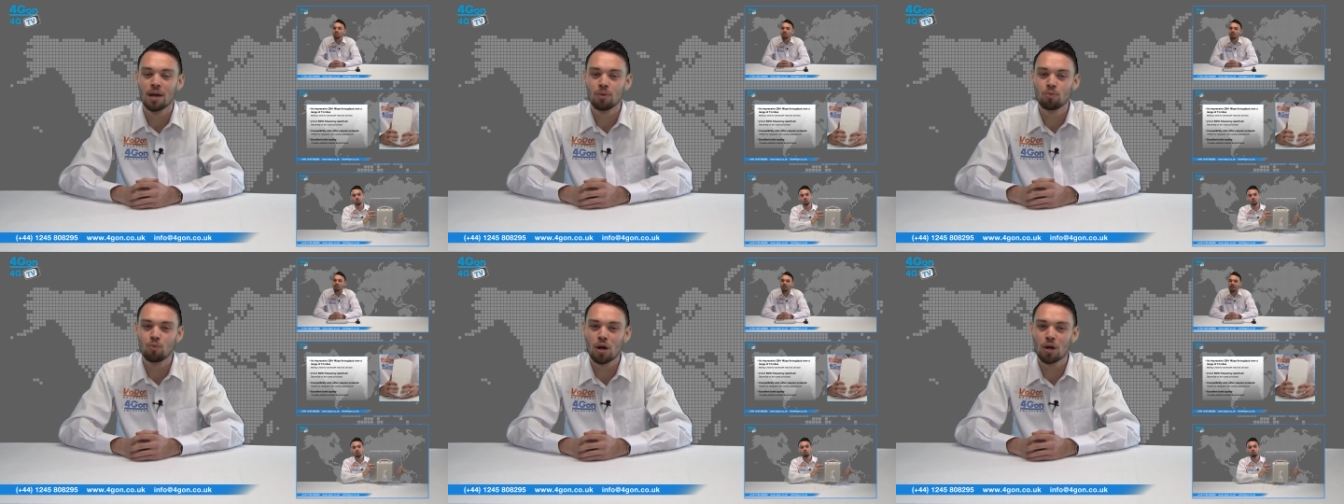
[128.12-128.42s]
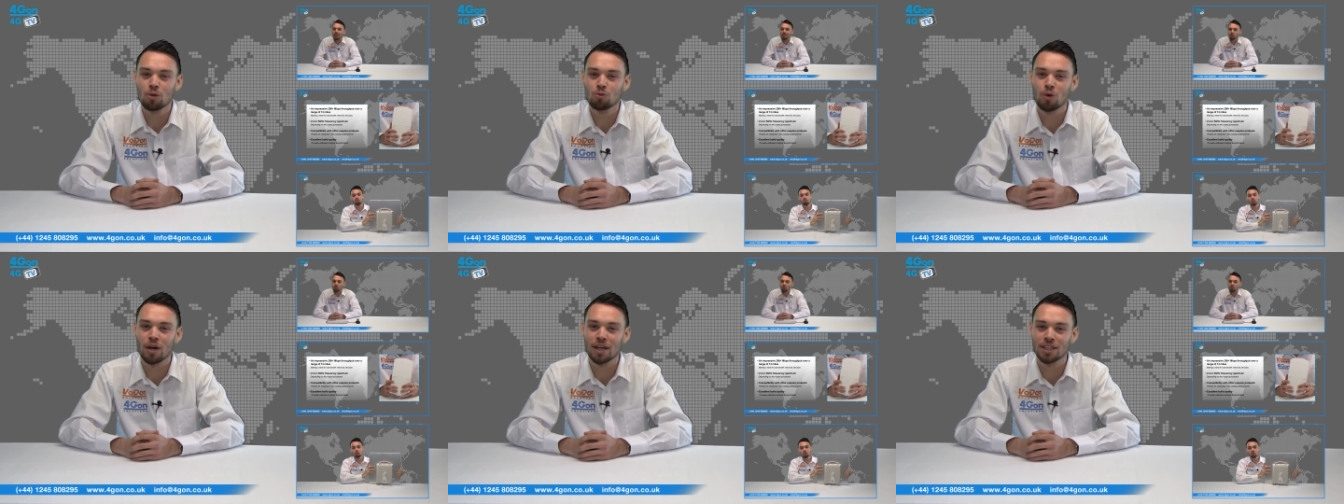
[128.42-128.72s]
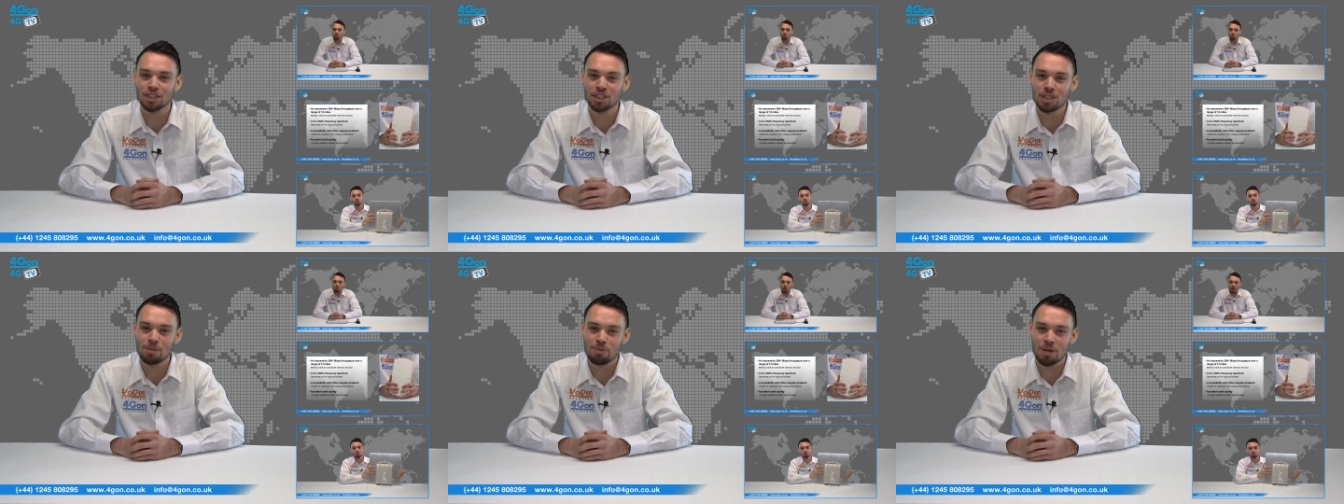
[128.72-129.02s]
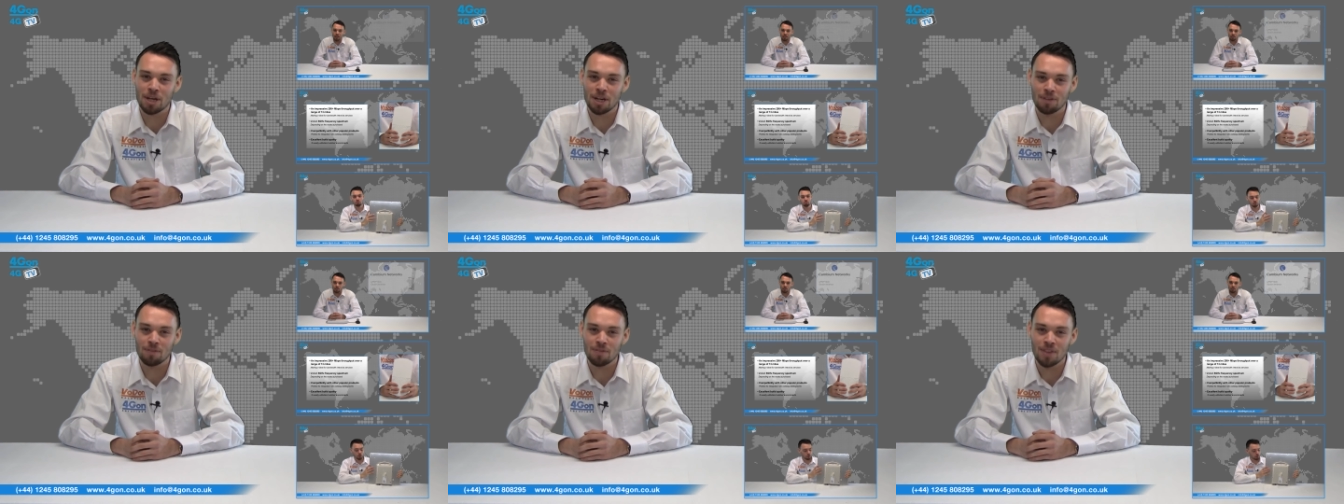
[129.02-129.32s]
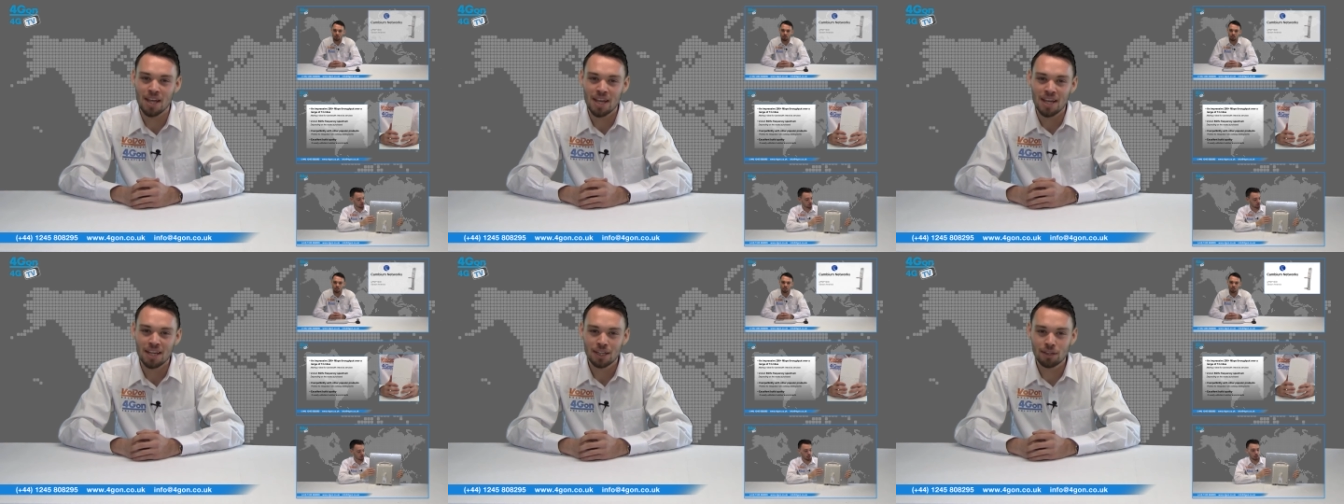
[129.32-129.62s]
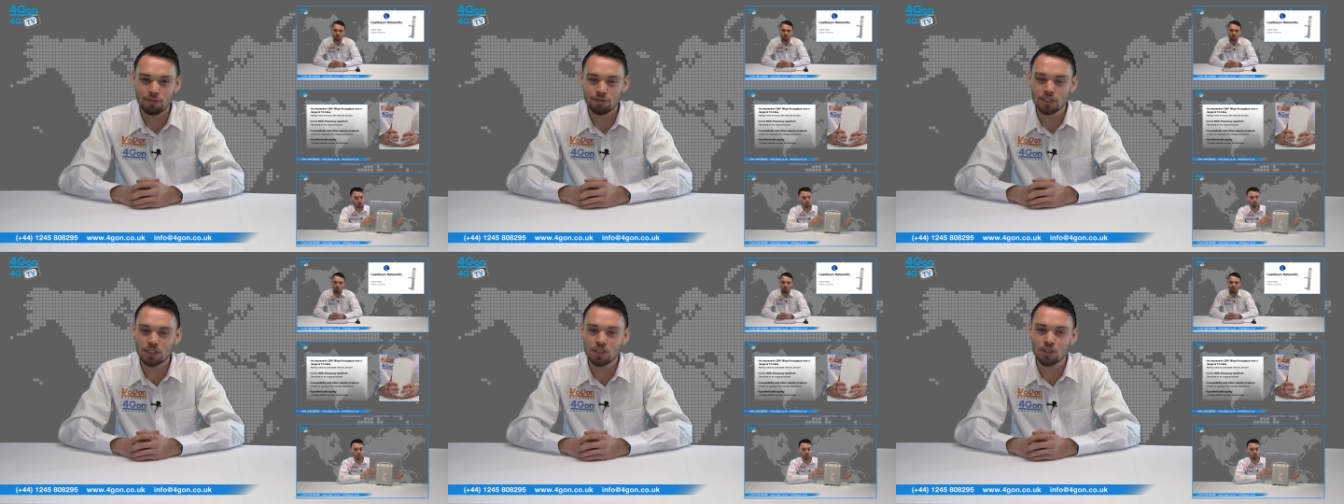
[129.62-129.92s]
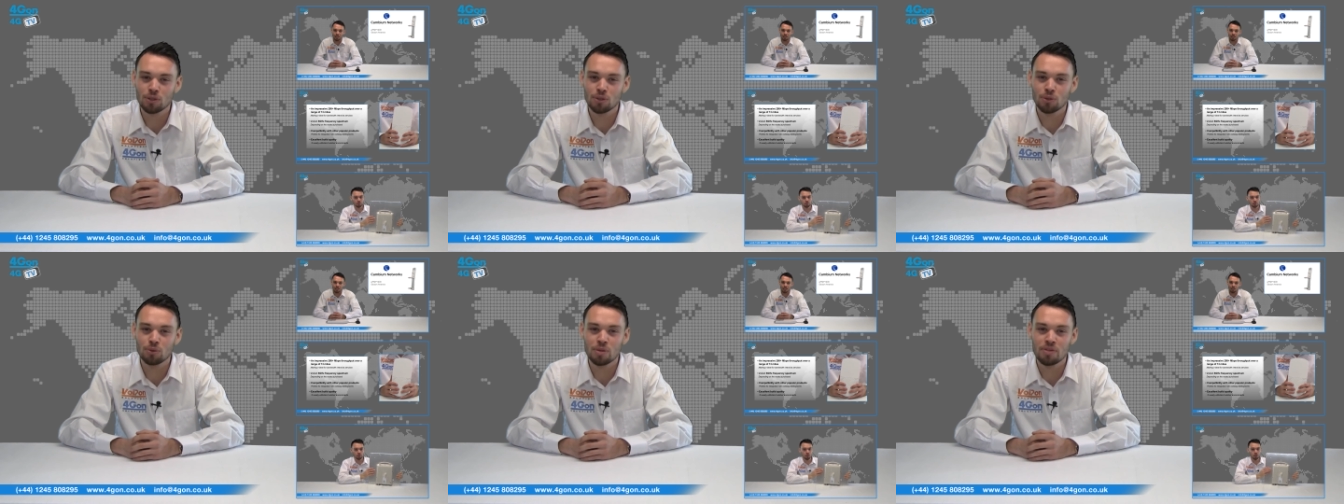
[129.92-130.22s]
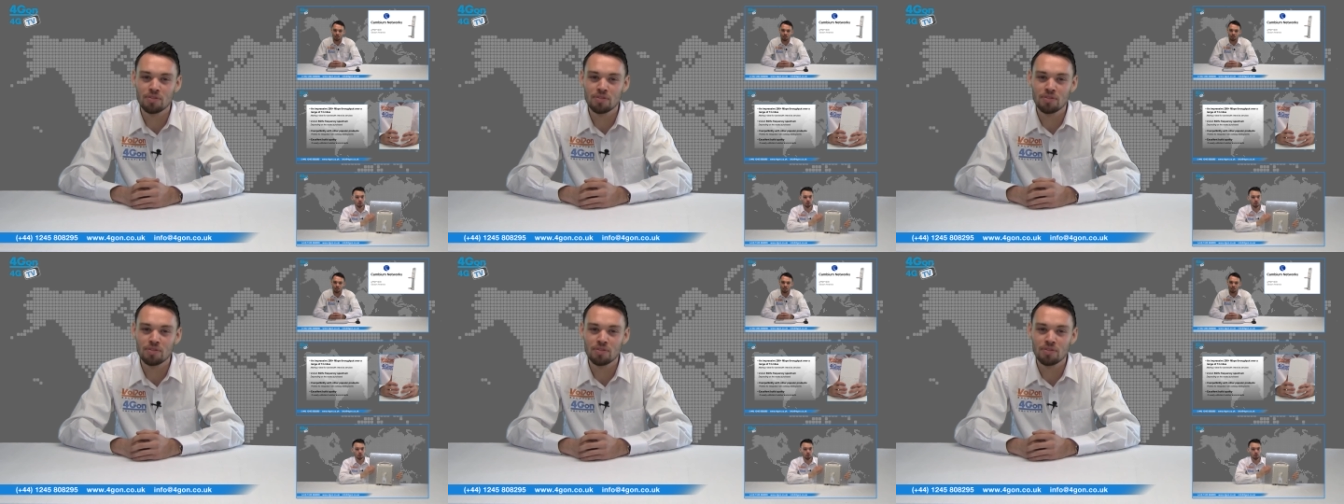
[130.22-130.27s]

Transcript: and worldwide shipping. Give us a call